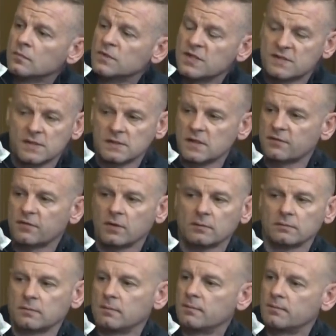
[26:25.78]
Just a
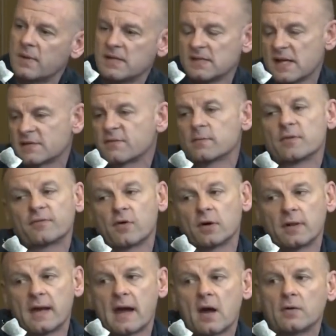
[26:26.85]
different. Basically, that's from the front
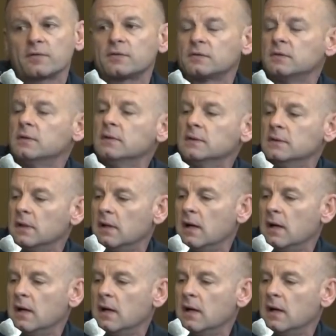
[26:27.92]
of the house. Okay.